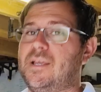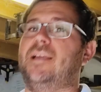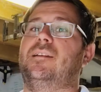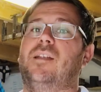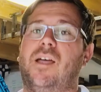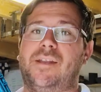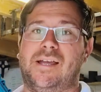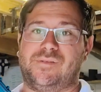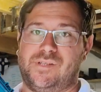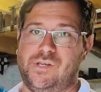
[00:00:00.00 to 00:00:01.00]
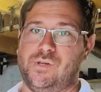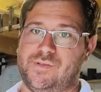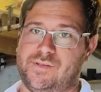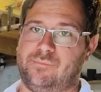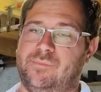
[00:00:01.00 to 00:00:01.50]
and learn how to
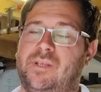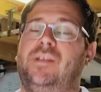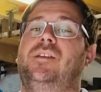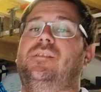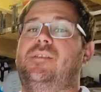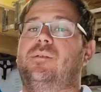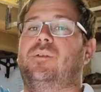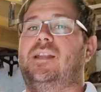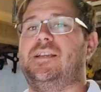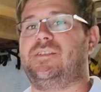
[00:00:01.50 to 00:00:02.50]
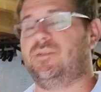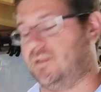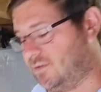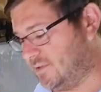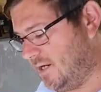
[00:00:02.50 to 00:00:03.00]
use them. They will last you a
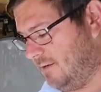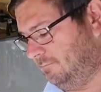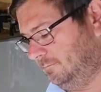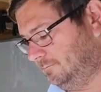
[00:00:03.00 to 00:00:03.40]
long time.